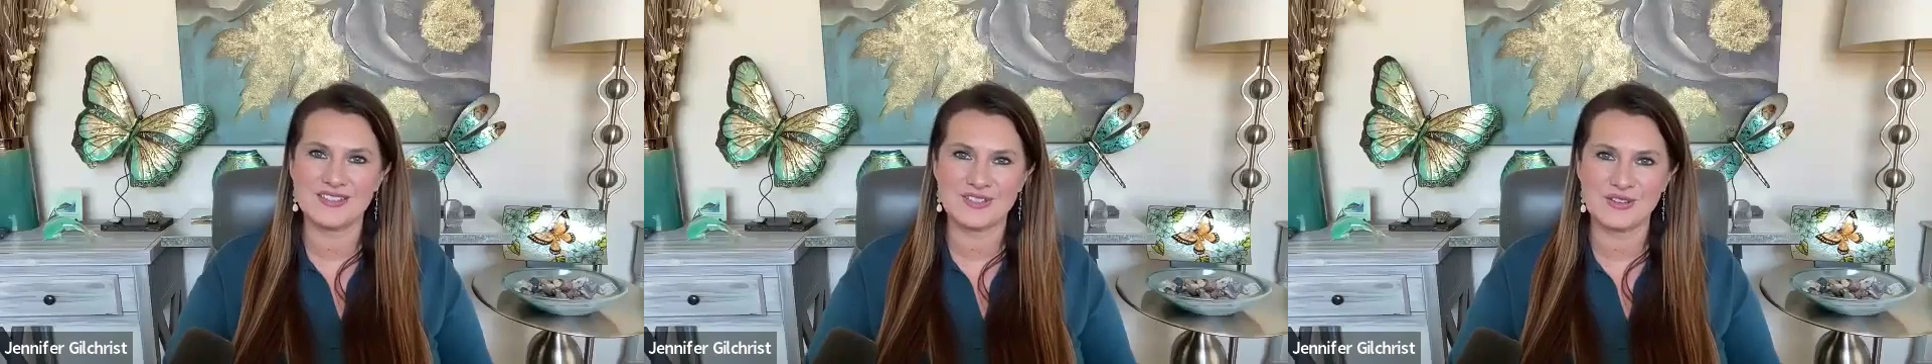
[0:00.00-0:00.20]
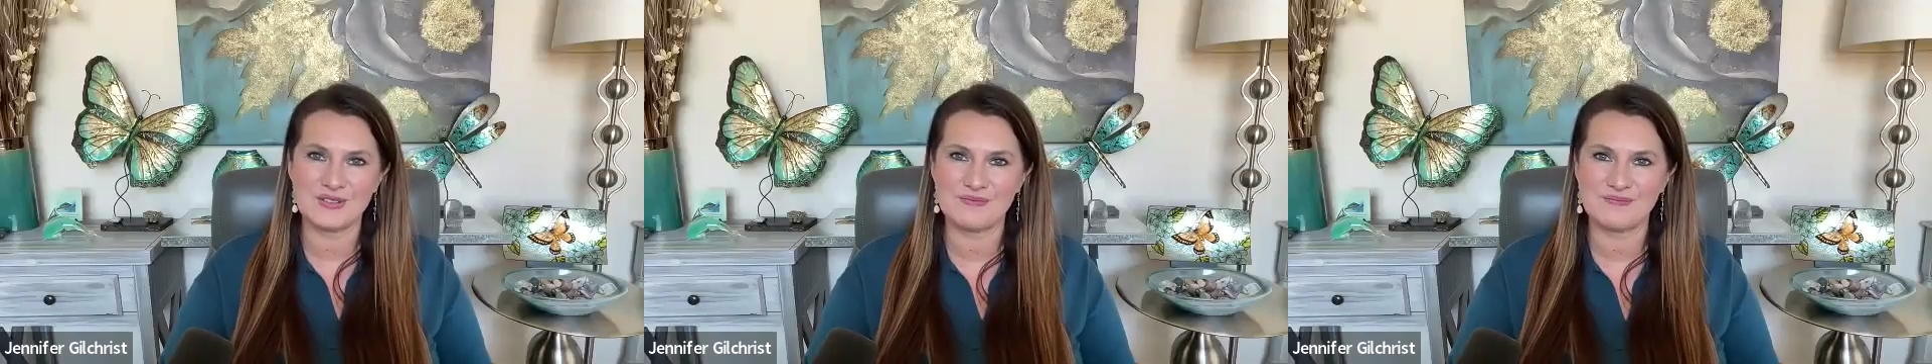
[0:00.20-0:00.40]

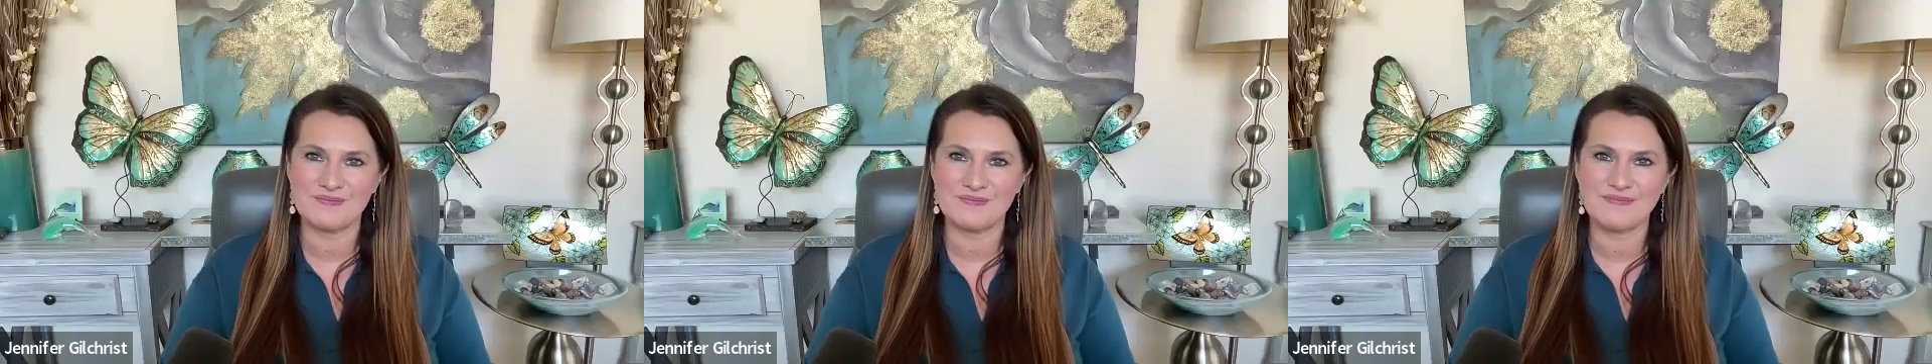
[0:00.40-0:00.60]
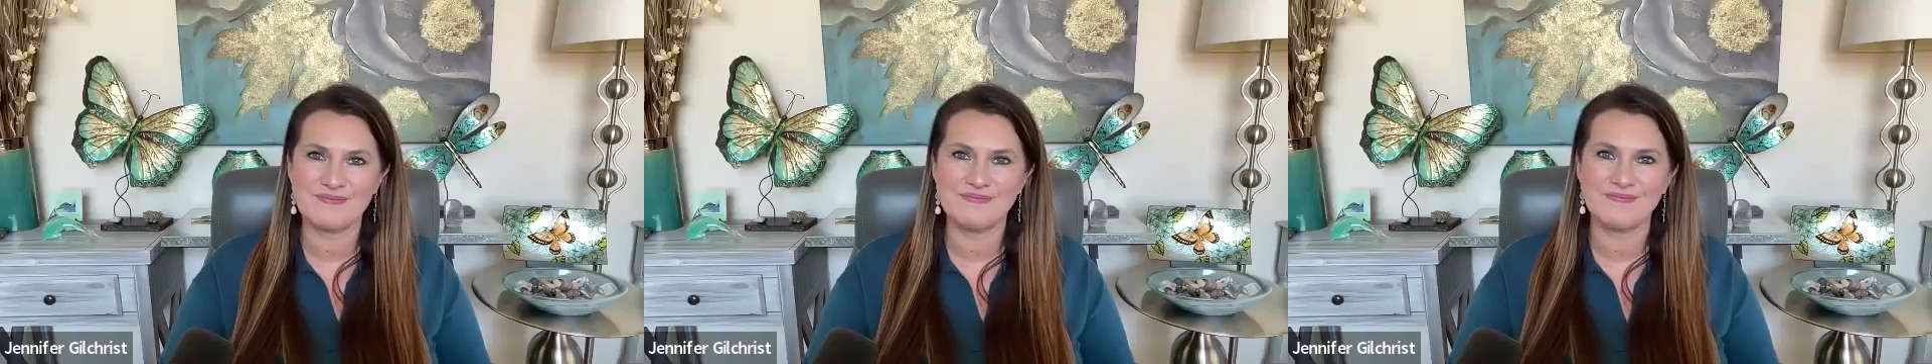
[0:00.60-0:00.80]
soon.
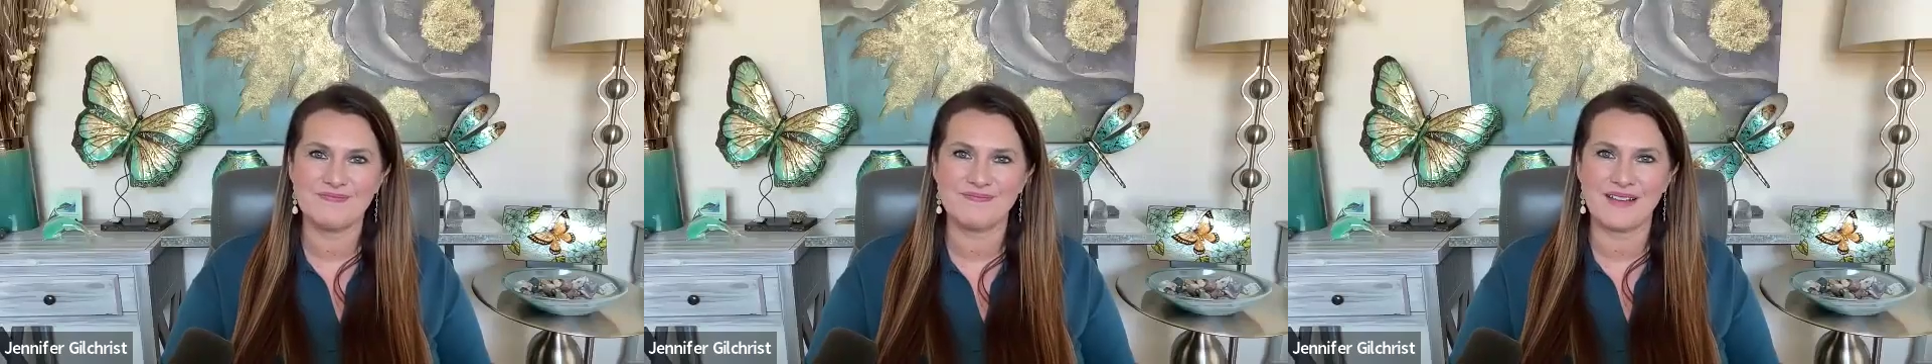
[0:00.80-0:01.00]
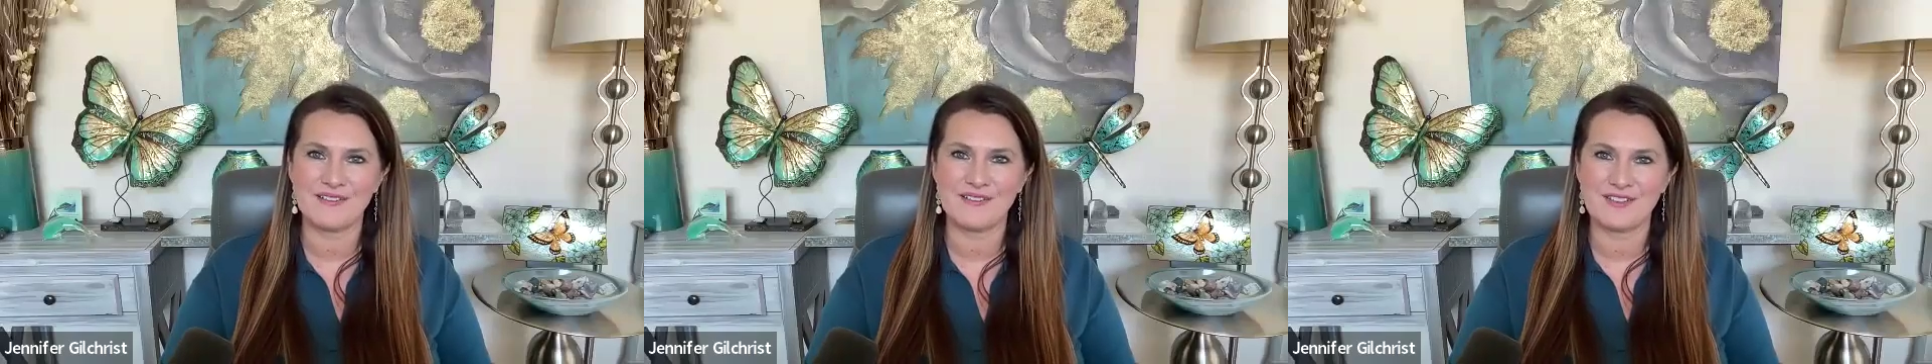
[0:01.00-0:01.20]

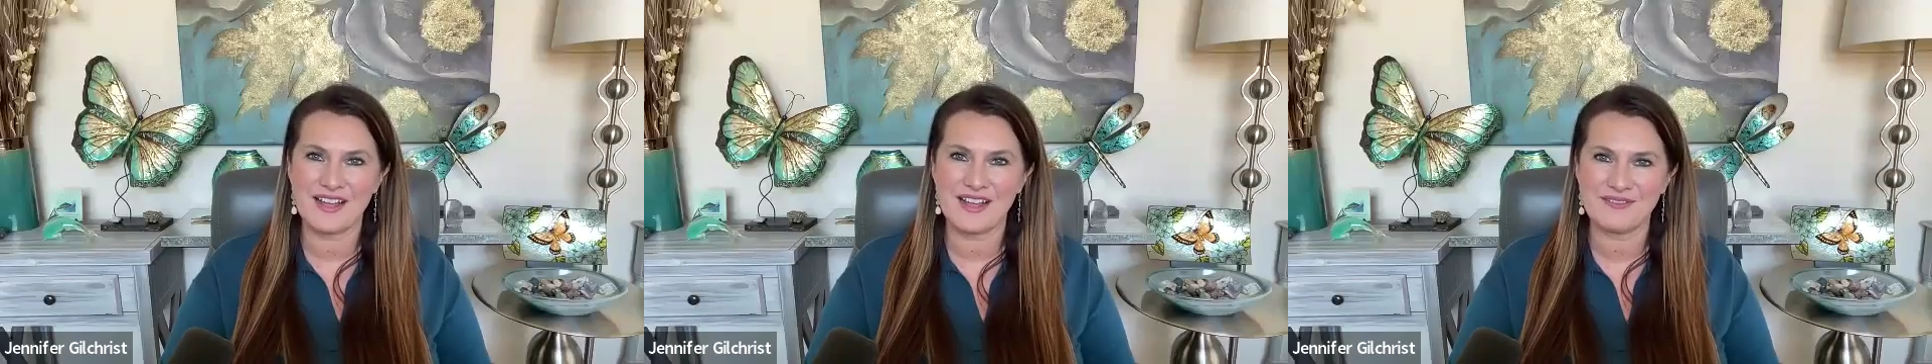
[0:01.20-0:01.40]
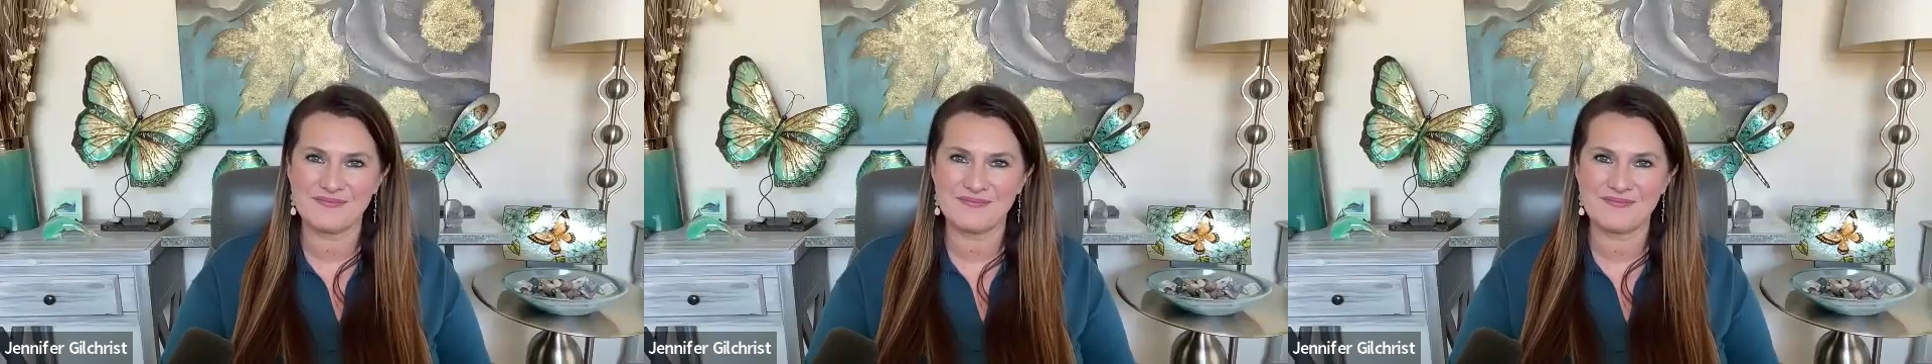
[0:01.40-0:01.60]
Bye for
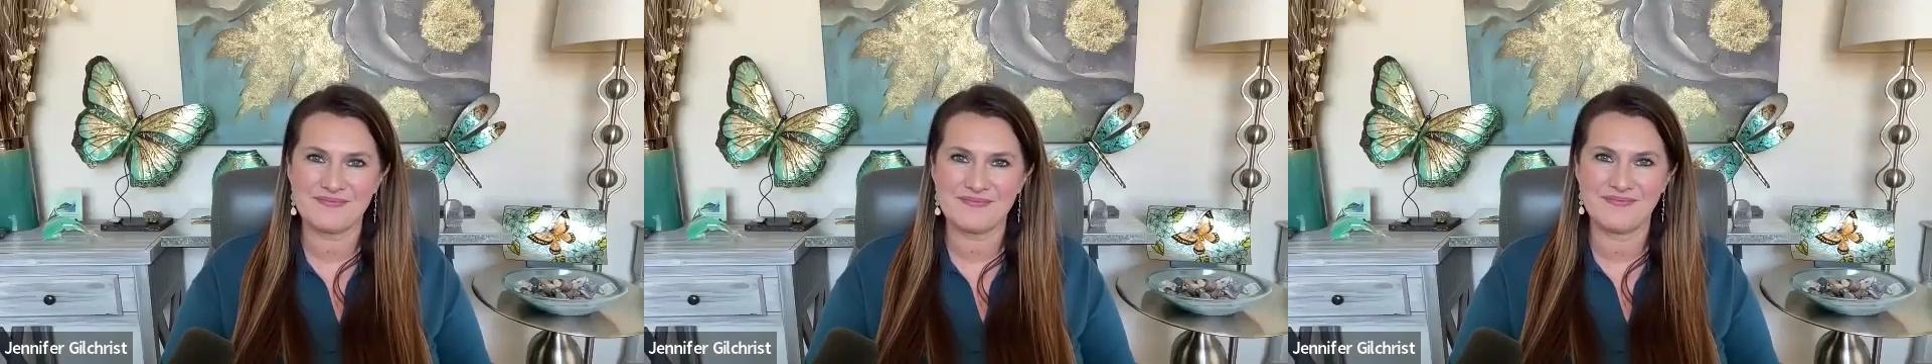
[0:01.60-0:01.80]
now.